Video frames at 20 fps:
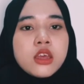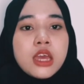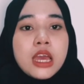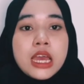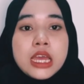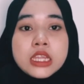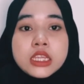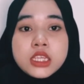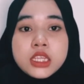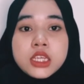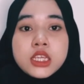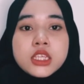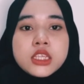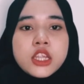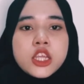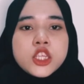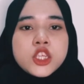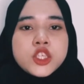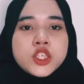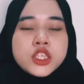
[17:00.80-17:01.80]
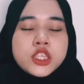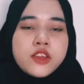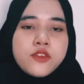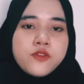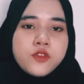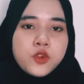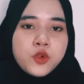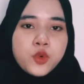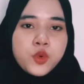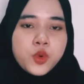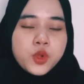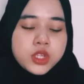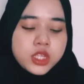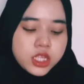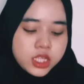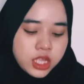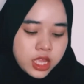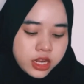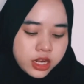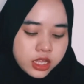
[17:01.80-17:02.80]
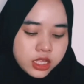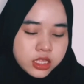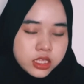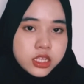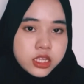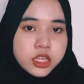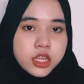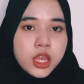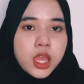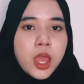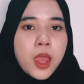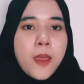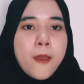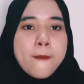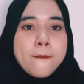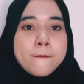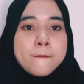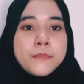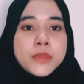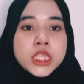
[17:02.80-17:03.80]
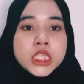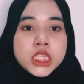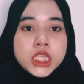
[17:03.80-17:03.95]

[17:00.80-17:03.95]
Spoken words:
Under traditional view, the director, Ms.